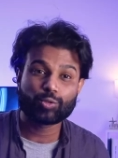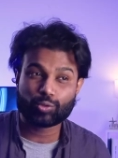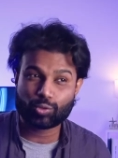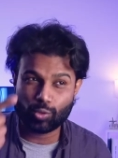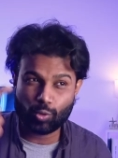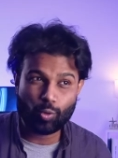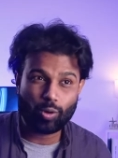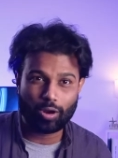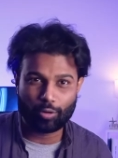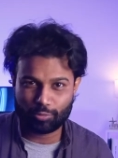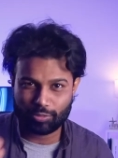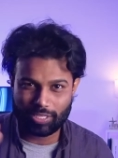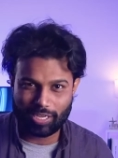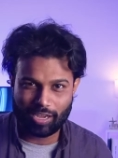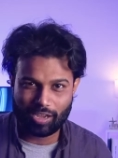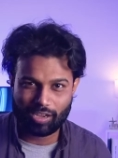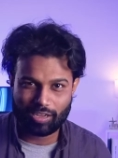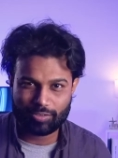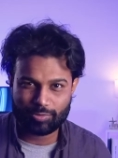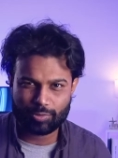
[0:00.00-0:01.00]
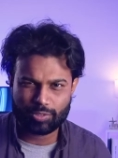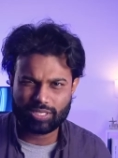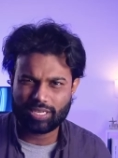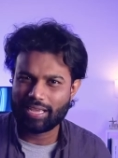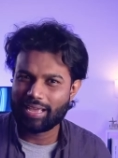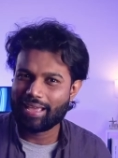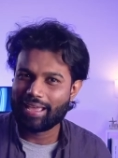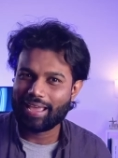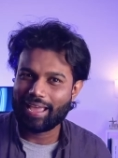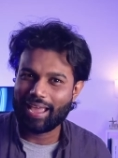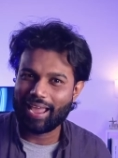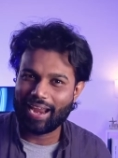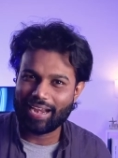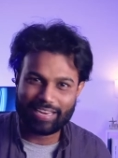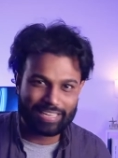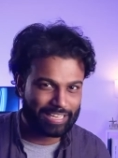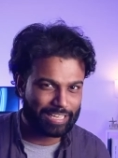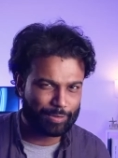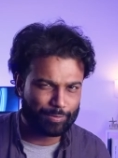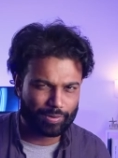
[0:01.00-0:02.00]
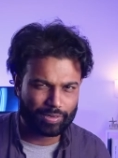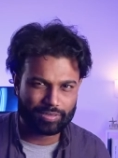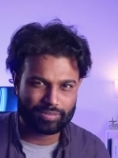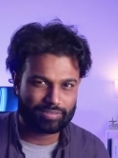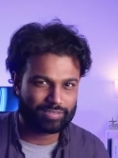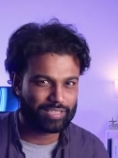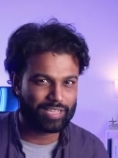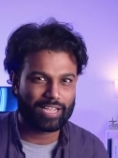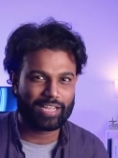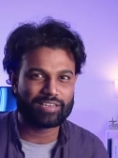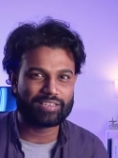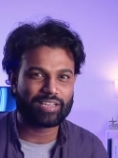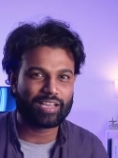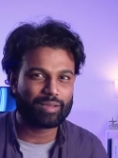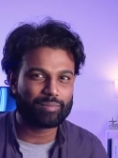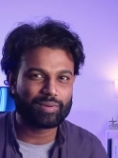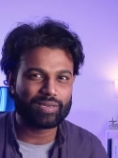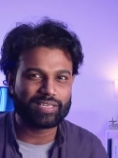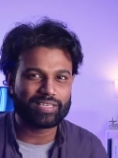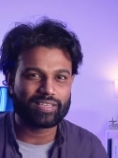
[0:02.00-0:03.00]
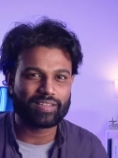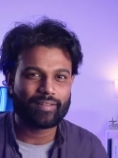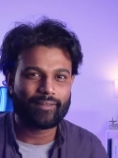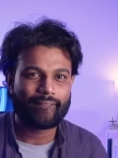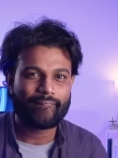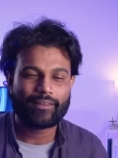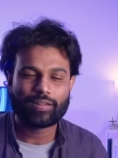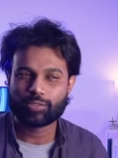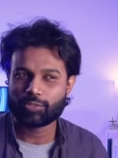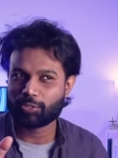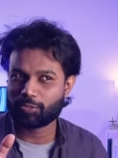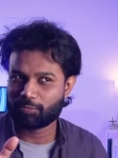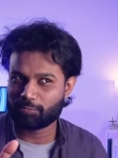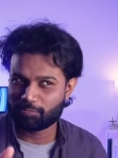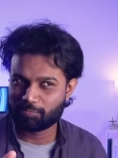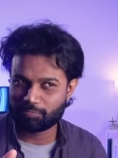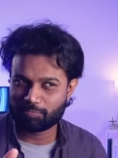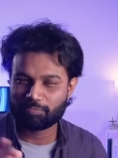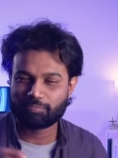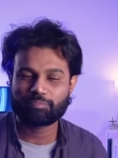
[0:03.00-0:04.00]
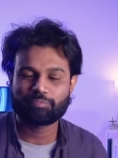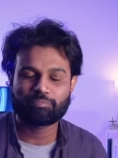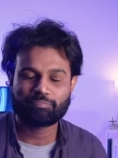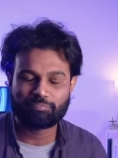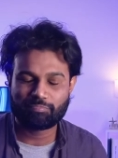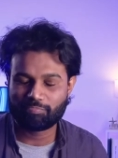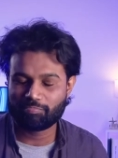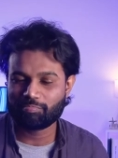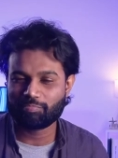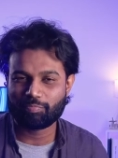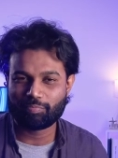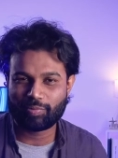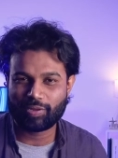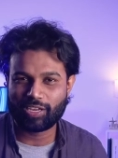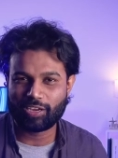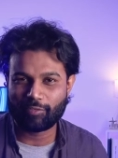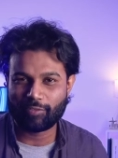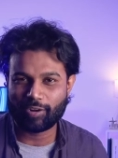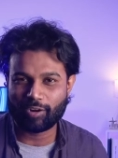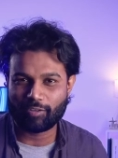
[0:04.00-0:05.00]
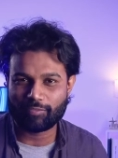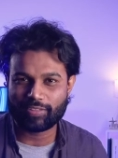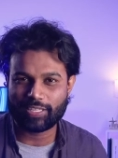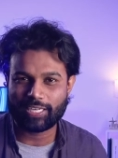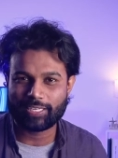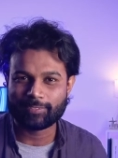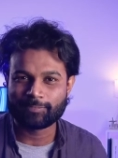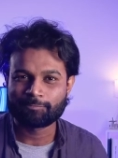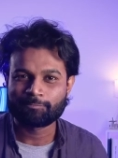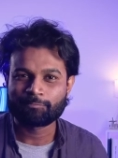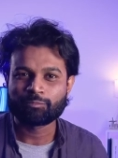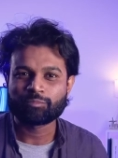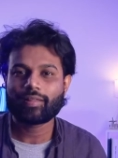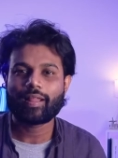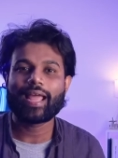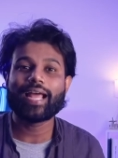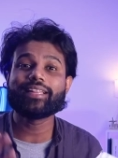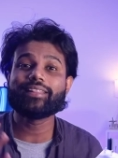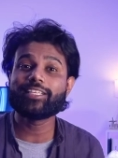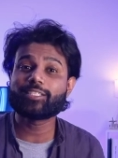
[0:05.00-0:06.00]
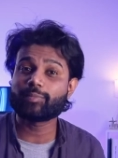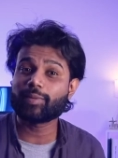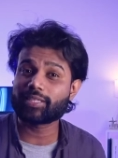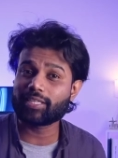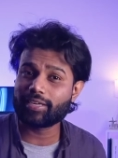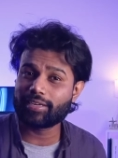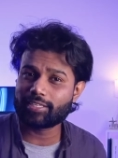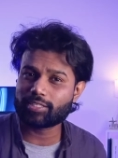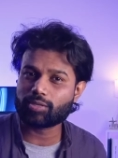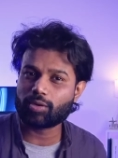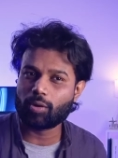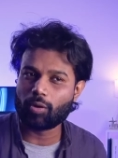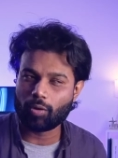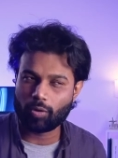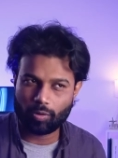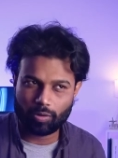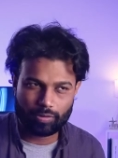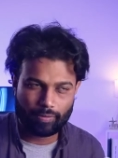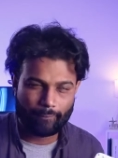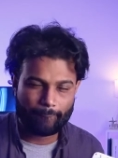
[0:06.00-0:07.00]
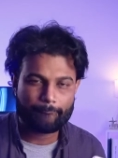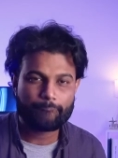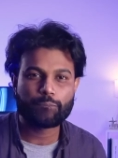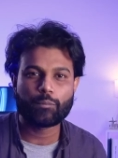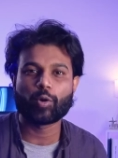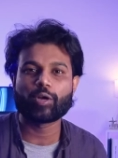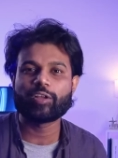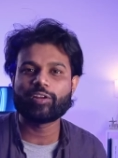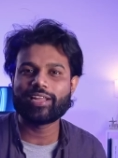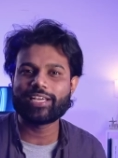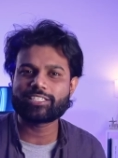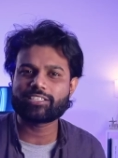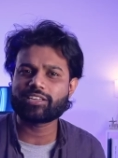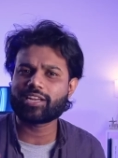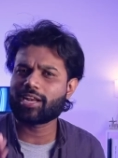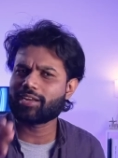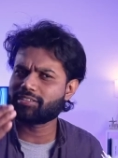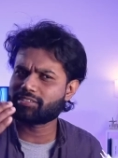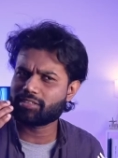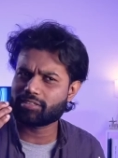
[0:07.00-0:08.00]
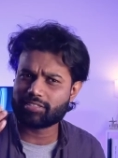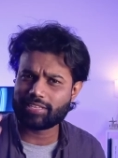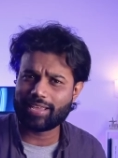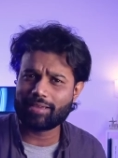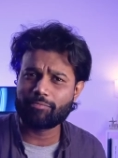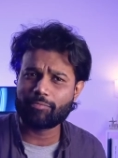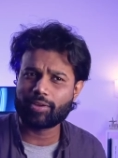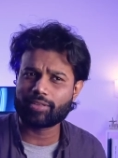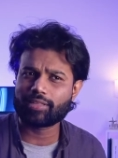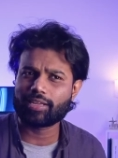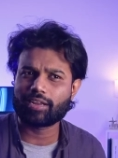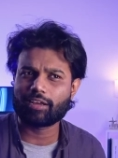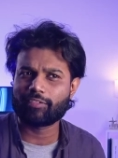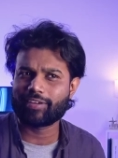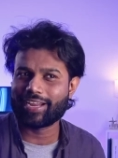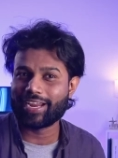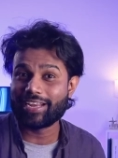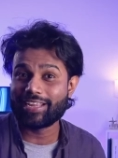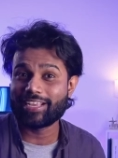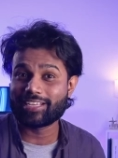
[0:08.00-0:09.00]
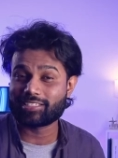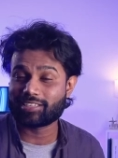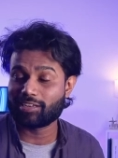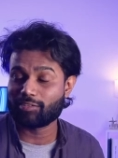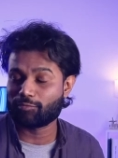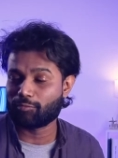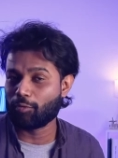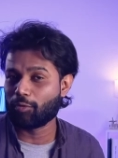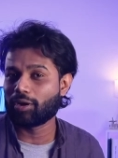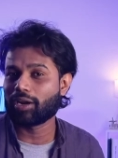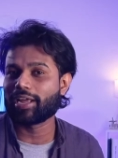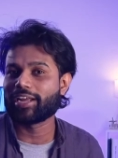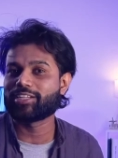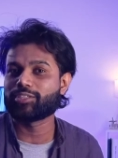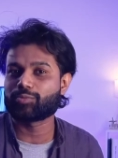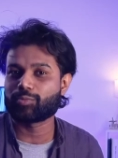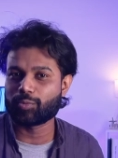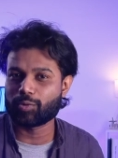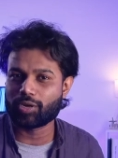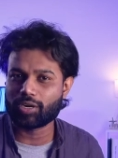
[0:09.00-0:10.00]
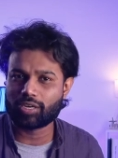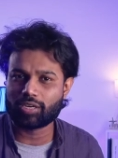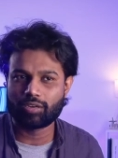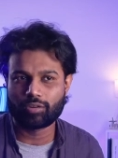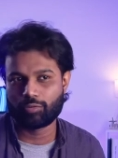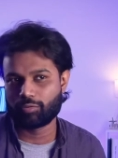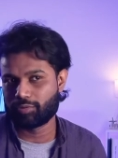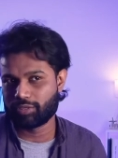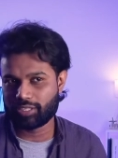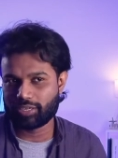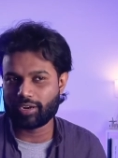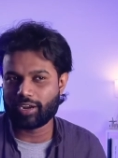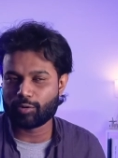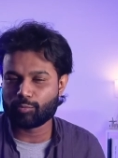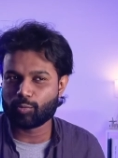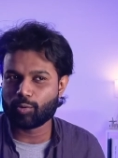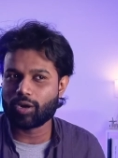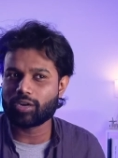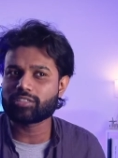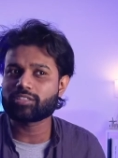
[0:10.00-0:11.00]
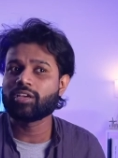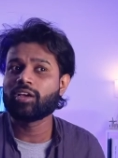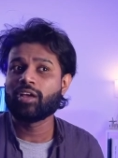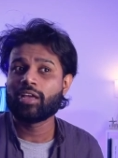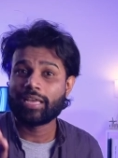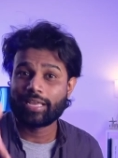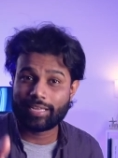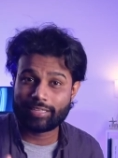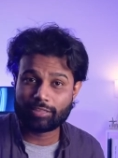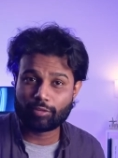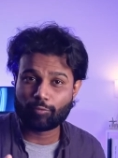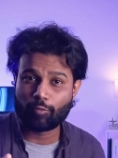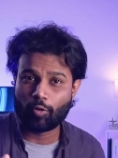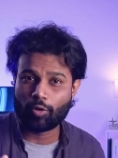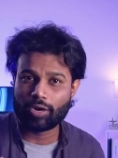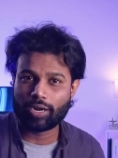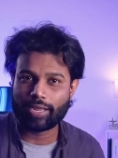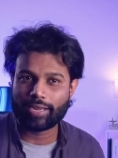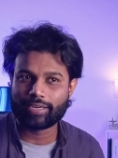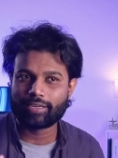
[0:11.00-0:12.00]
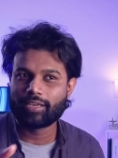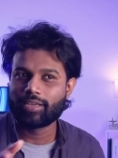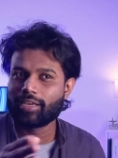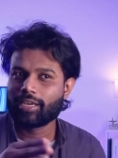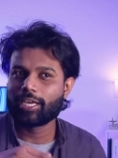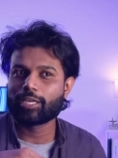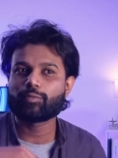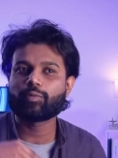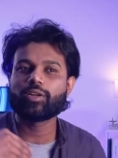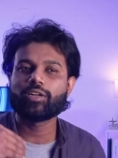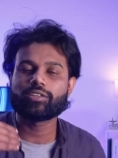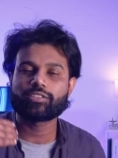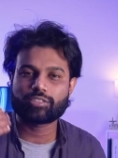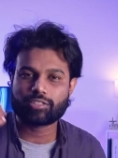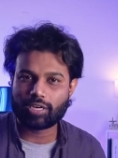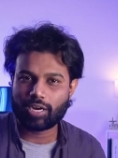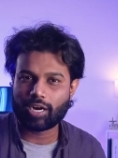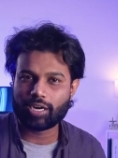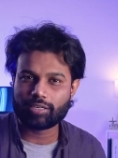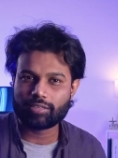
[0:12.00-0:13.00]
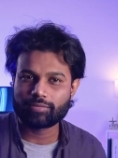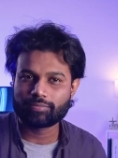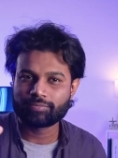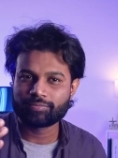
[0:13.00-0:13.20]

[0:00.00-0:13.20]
throughout the house and even the entire building. So be aware of that. And this method is called modulation, and it's the same way that our ADSL phone lines work or internet works in the phone line. It will start